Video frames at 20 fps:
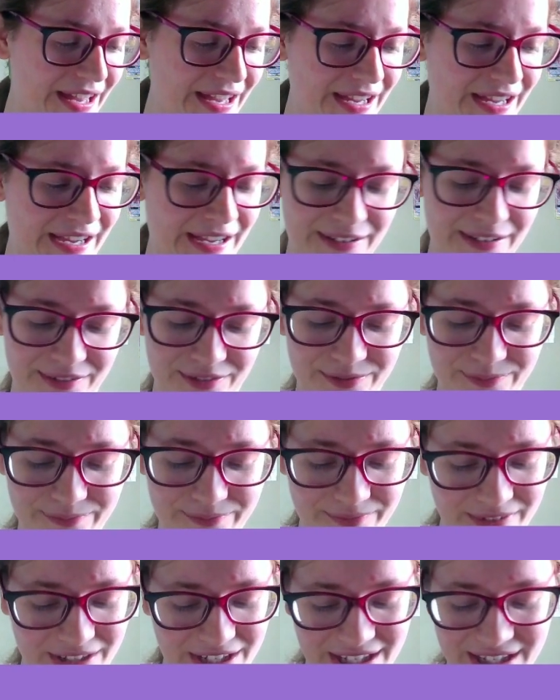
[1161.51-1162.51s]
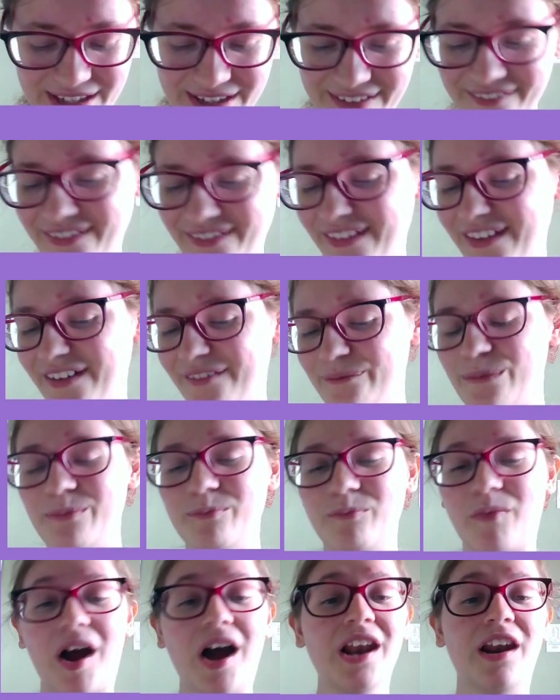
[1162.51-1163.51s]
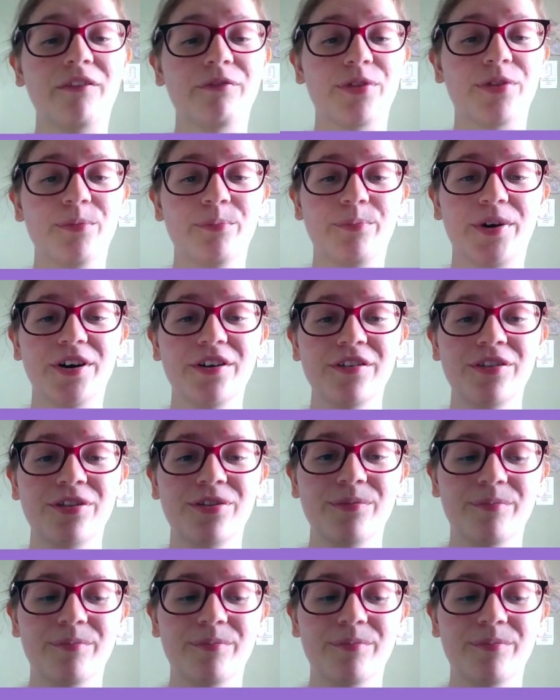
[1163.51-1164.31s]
And I love them both.